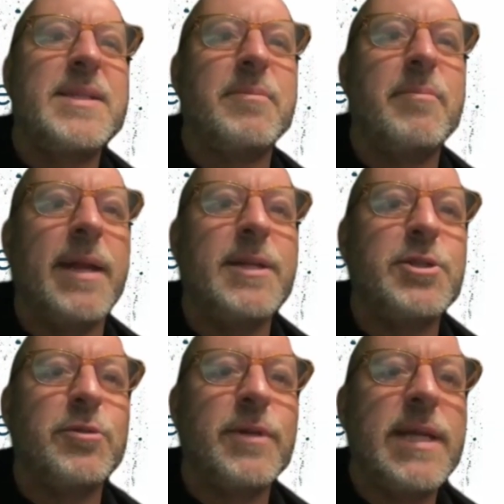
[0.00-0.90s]
to
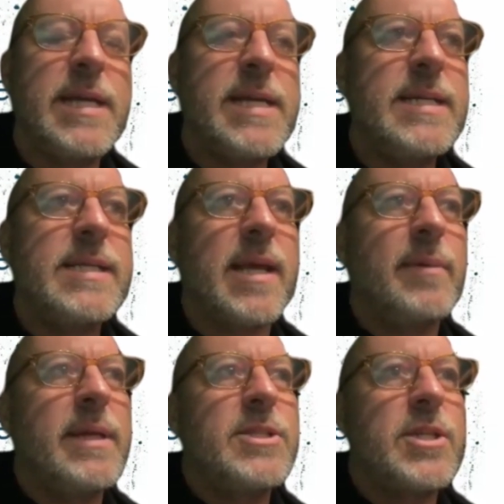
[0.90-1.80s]
manage your needs. I
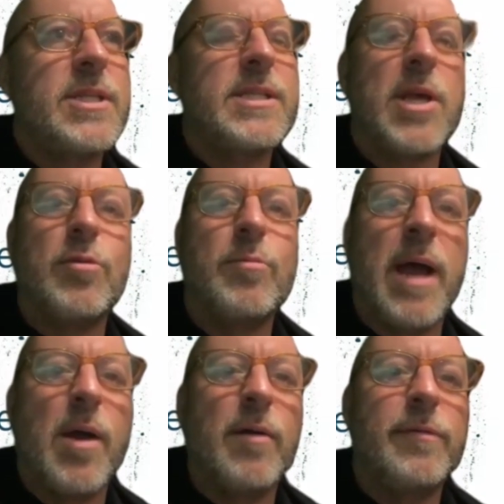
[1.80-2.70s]
mean, it's just so
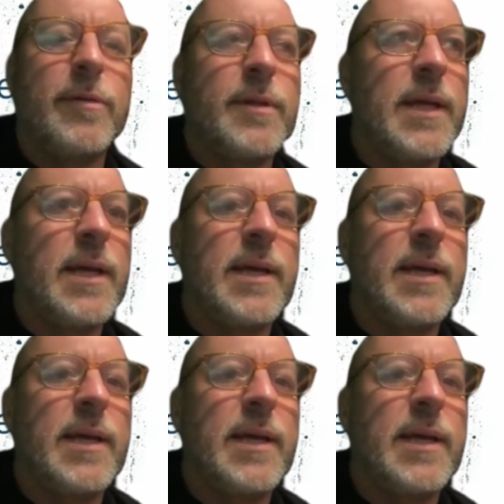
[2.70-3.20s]
powerful.